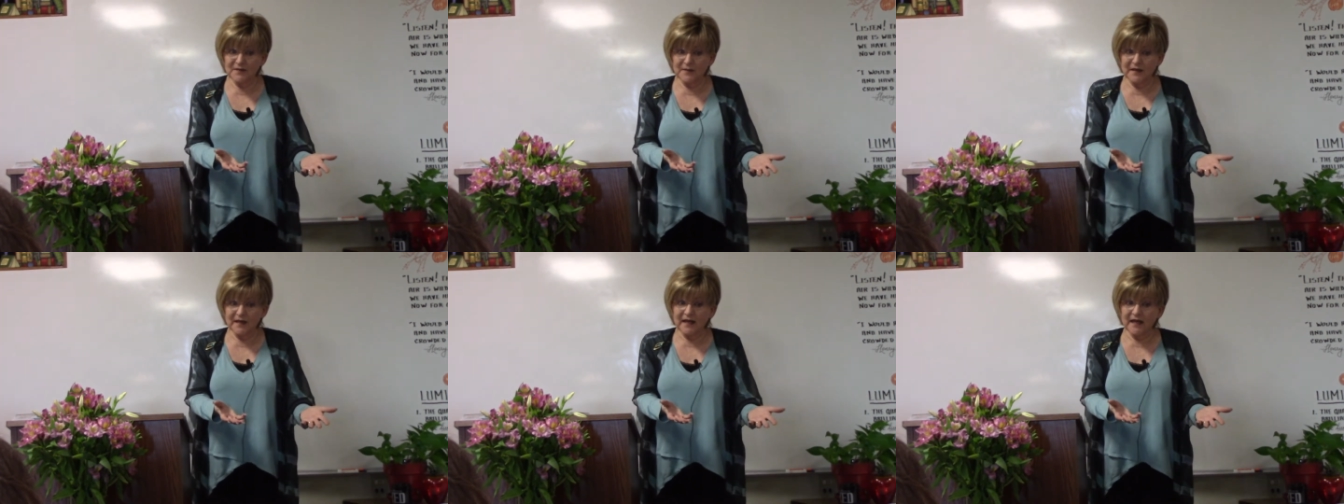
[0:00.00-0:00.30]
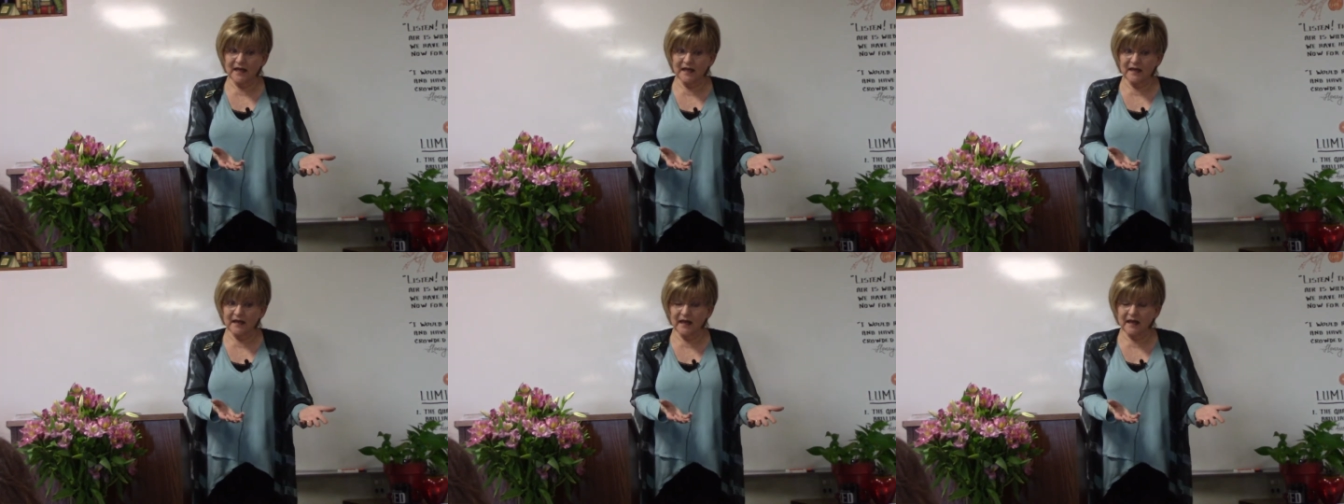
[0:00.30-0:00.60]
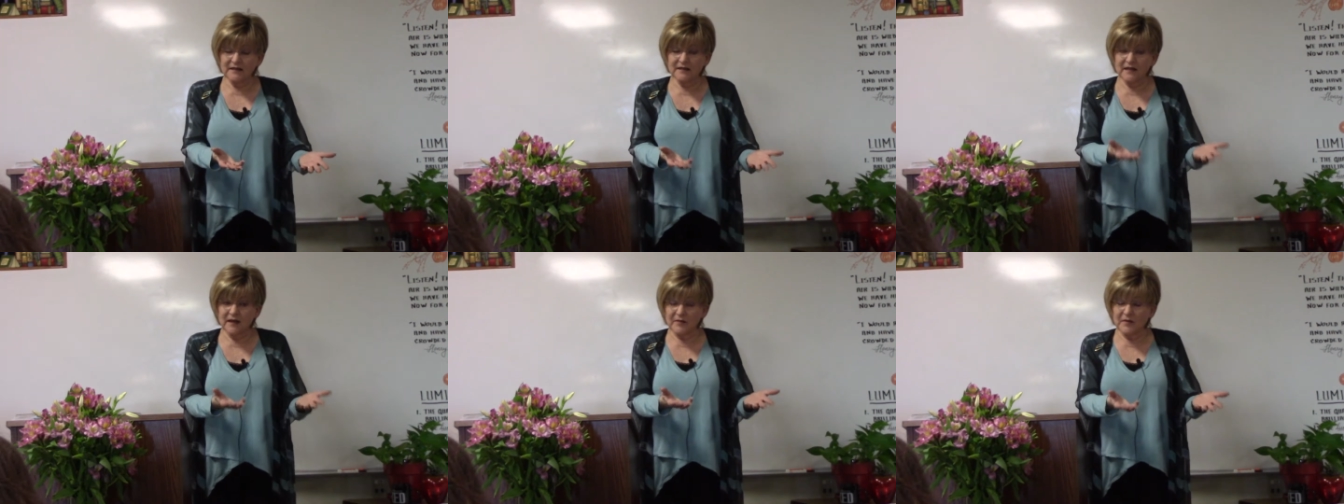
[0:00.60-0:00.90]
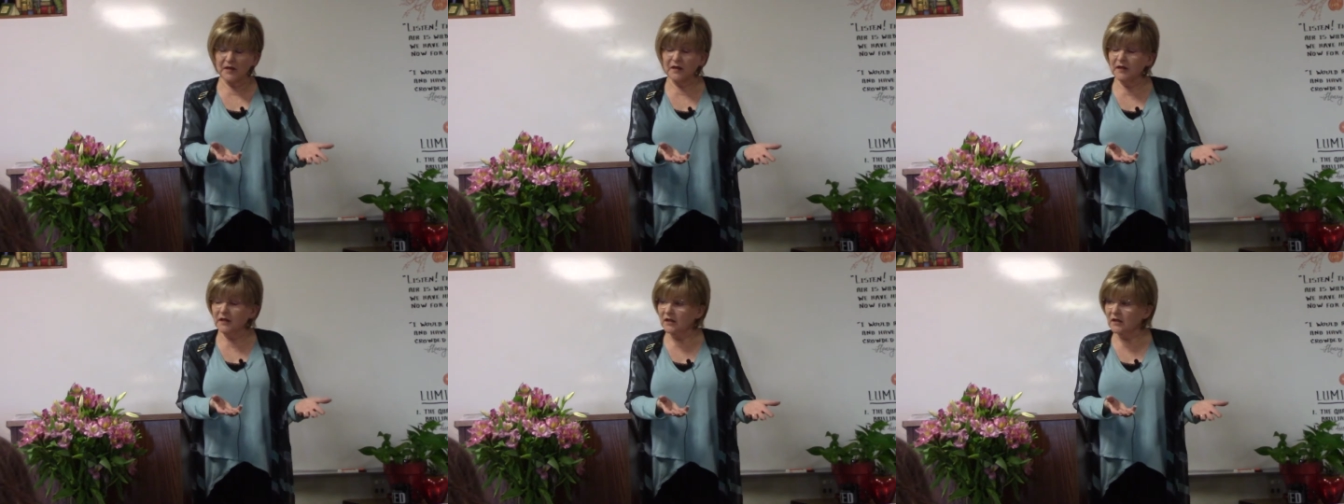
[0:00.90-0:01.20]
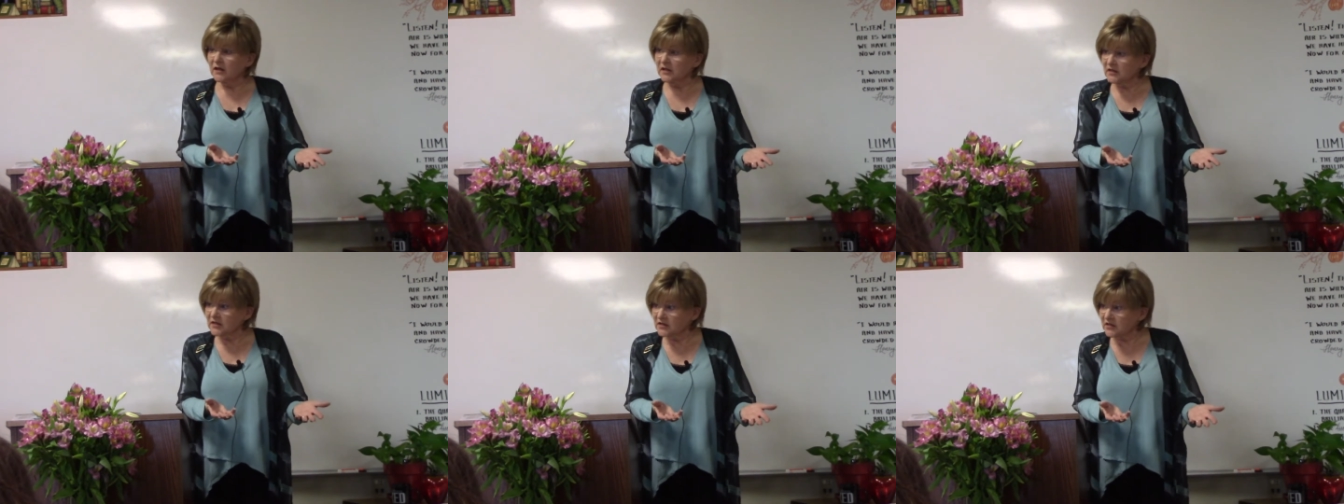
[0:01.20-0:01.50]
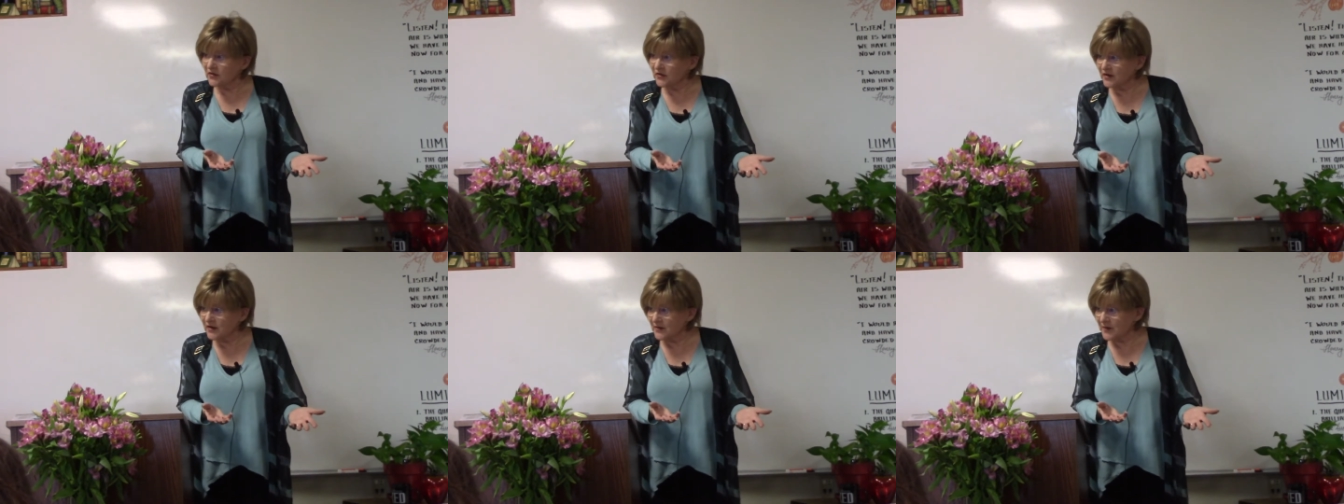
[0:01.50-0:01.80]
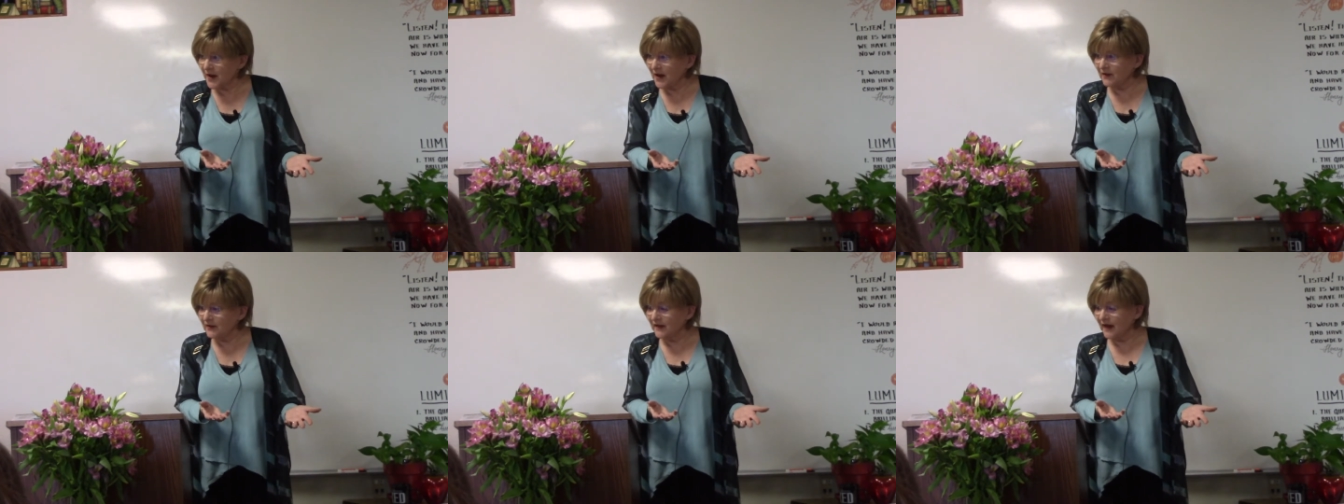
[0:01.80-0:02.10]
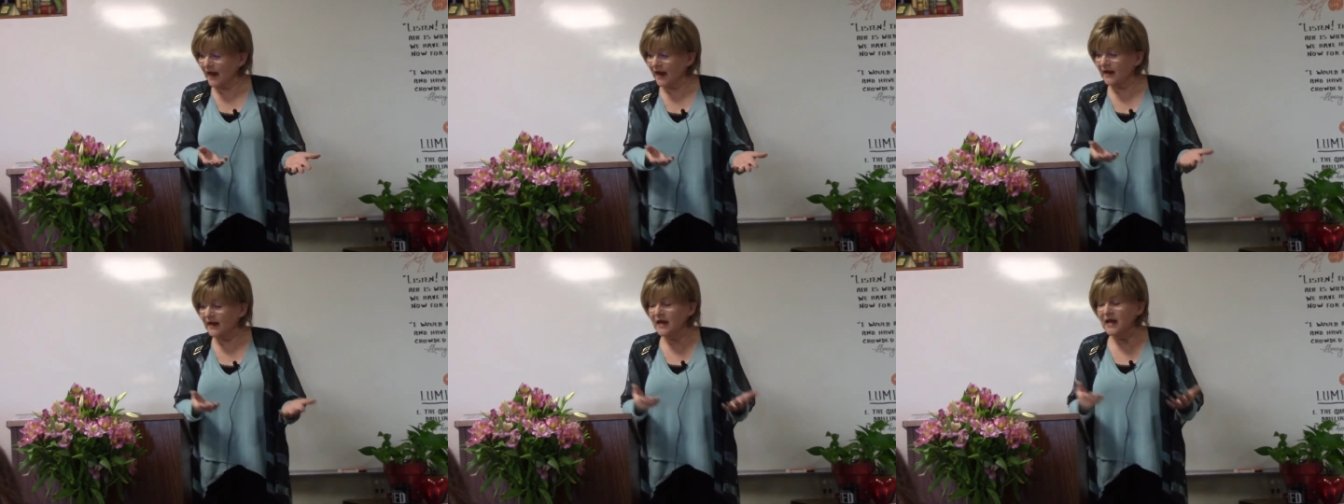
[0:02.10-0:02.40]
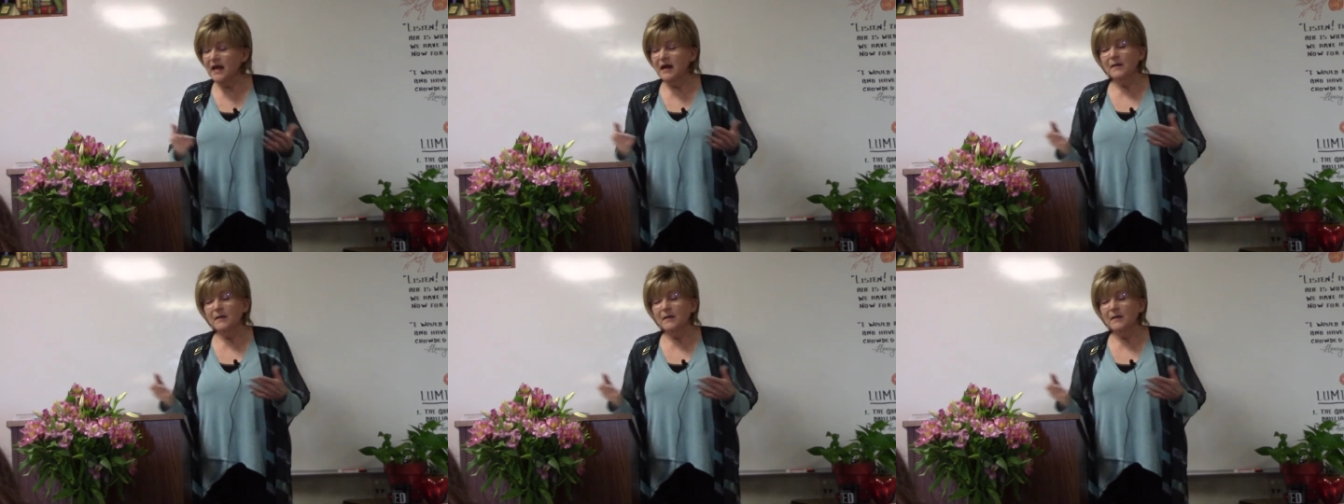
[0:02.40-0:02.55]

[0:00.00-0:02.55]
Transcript: be king next. I'm a little concerned about that.